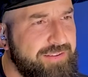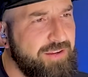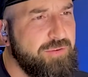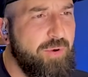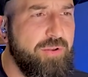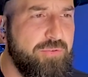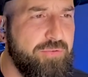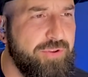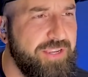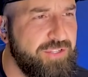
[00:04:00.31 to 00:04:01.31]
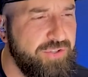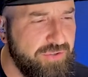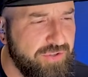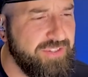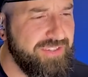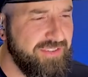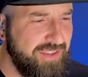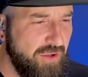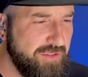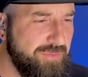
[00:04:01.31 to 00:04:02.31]
Dr. Martin Luther King Jr. He says, the
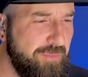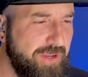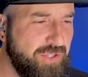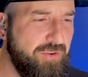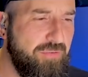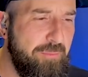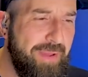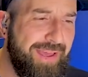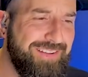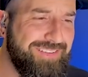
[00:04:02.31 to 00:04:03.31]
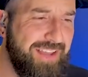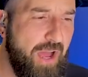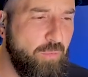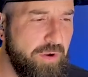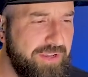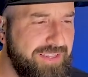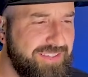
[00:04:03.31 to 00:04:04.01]
ultimate measure of a man is not where he